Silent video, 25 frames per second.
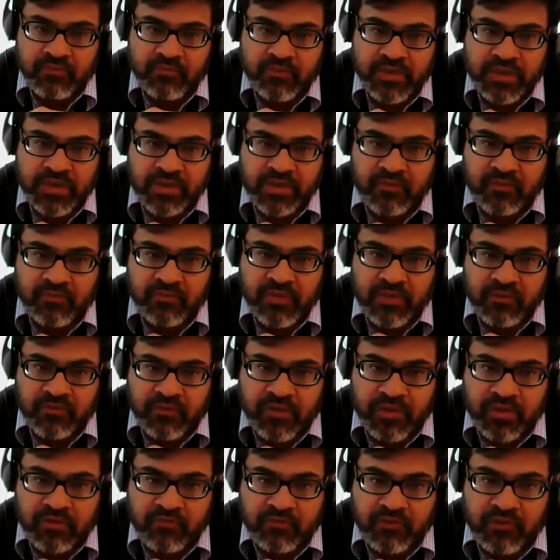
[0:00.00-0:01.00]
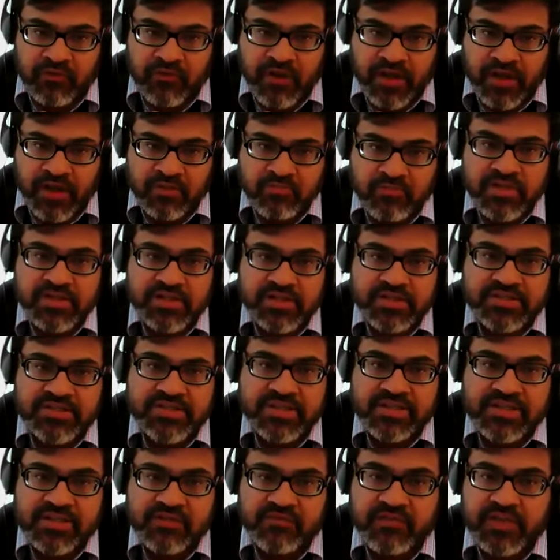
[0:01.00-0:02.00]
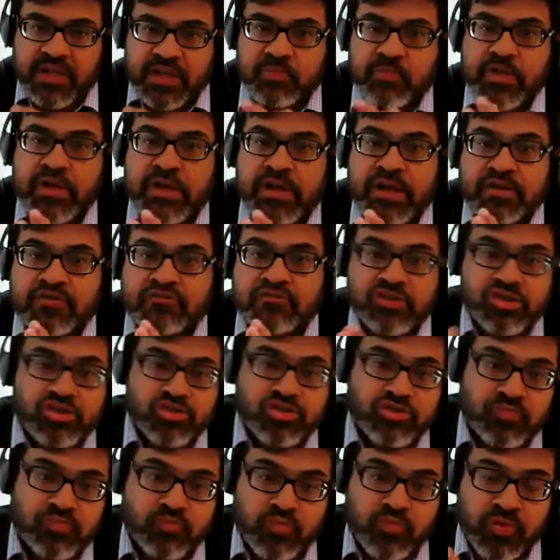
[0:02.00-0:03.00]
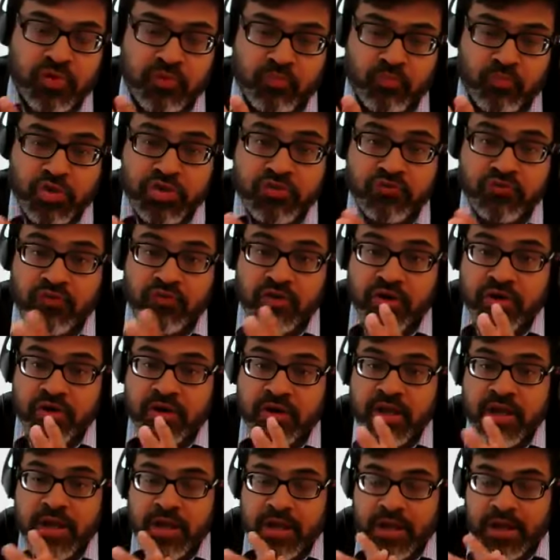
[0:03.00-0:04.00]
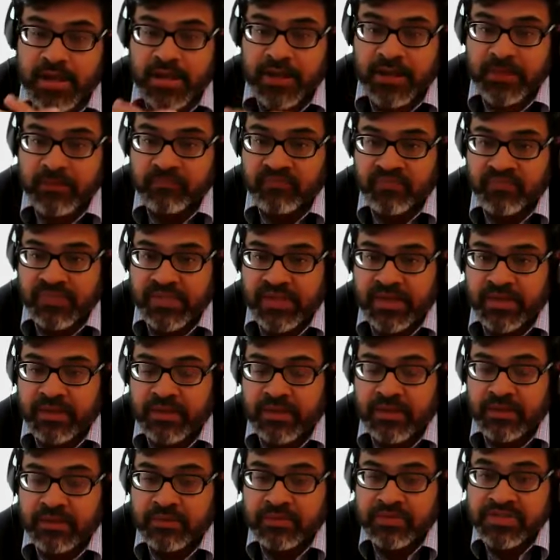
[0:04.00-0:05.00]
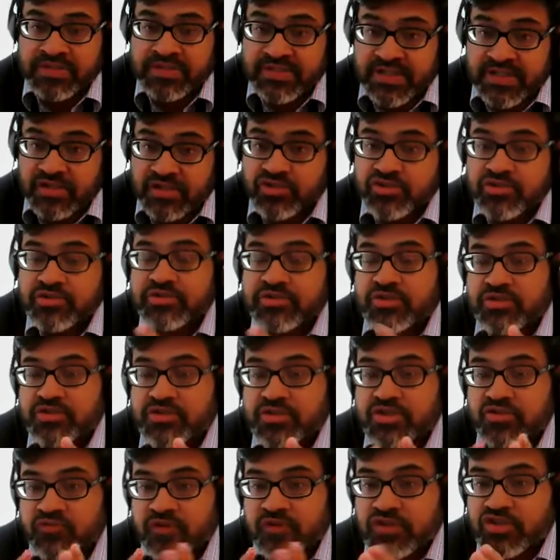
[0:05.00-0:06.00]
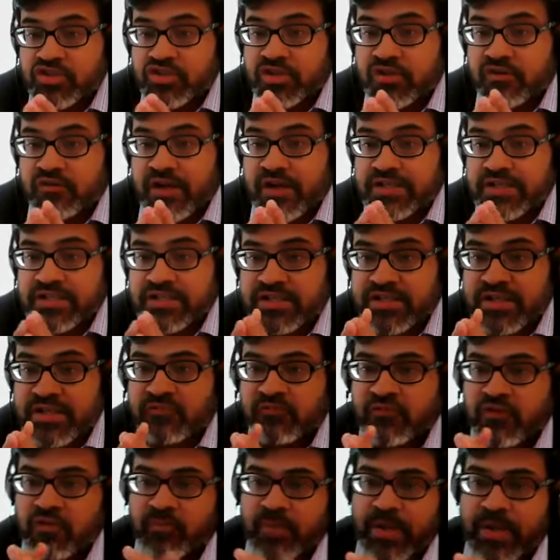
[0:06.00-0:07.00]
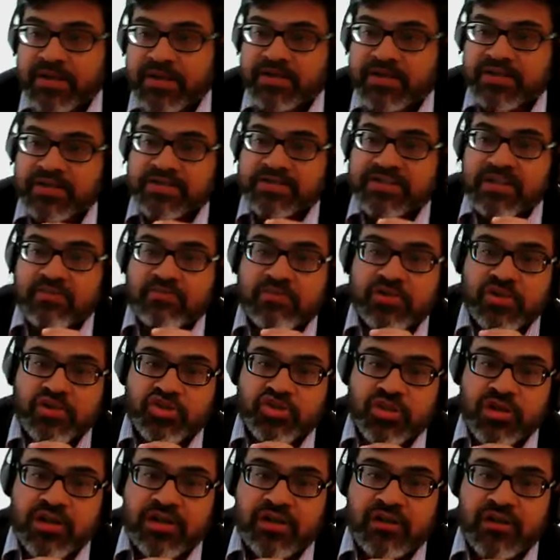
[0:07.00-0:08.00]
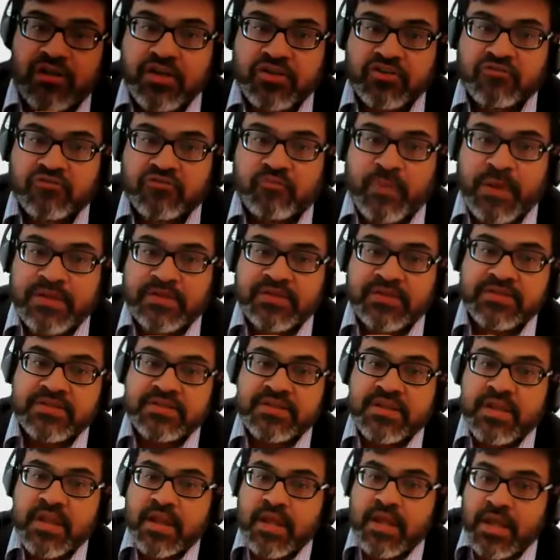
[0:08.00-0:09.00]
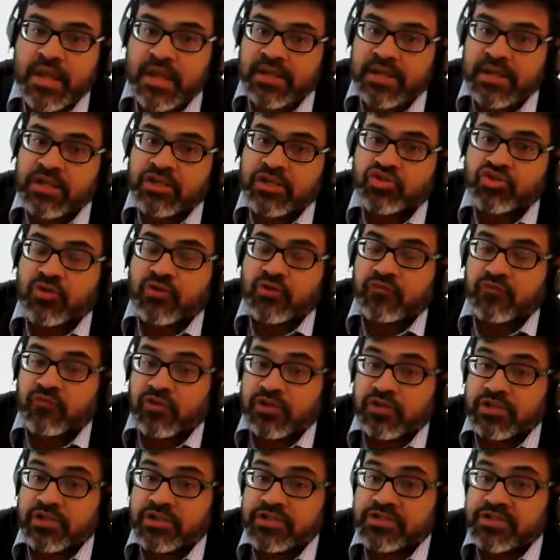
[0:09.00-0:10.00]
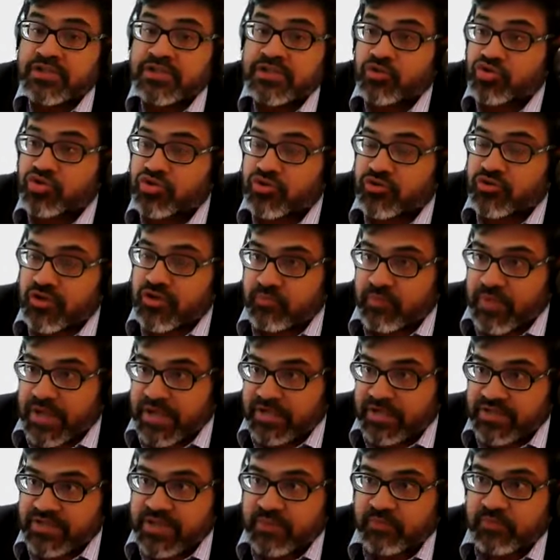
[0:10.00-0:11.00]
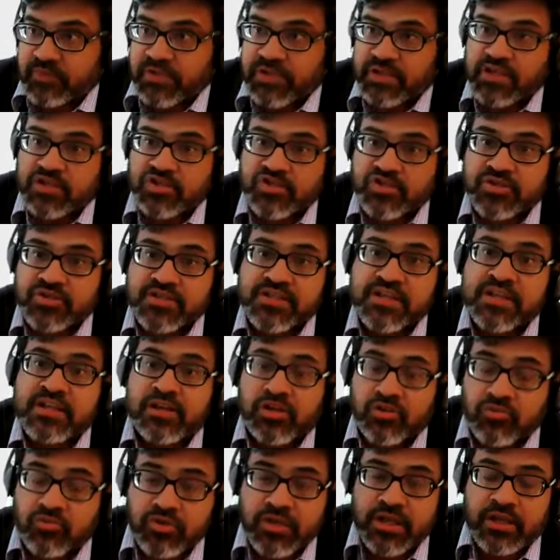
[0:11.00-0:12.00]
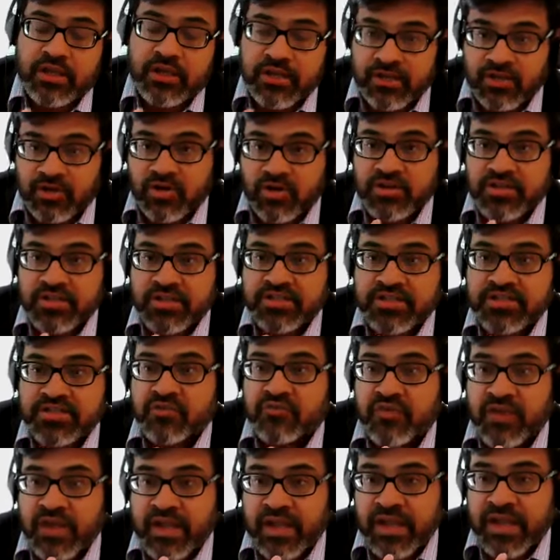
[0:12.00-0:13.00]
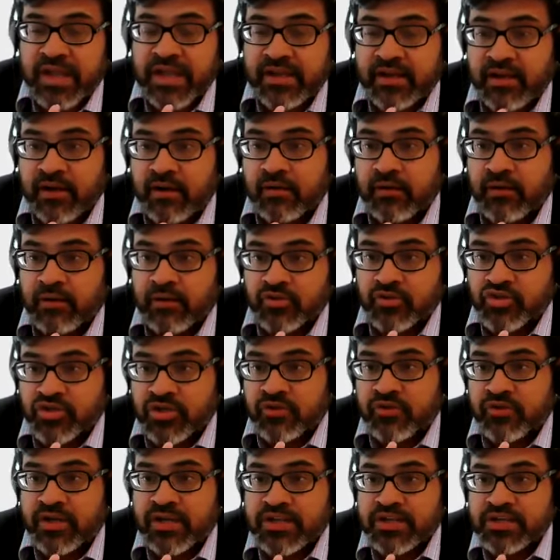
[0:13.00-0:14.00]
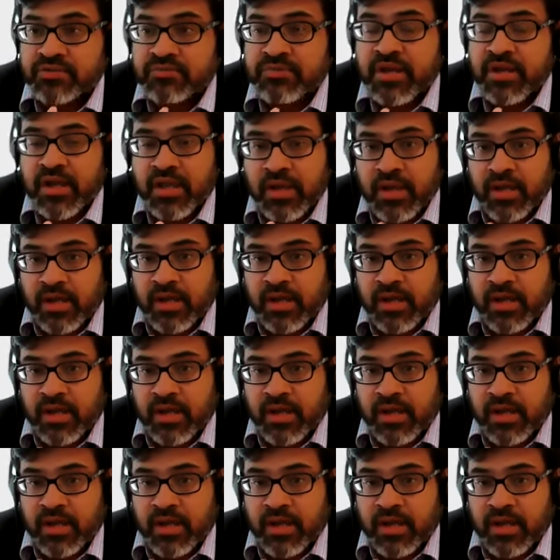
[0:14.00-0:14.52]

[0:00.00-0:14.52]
we recommend is that developing countries should push for discussions on stringent criteria for patent examination and grant of patents, and ensure full disclosure in patent applications, including in the context of AI-generated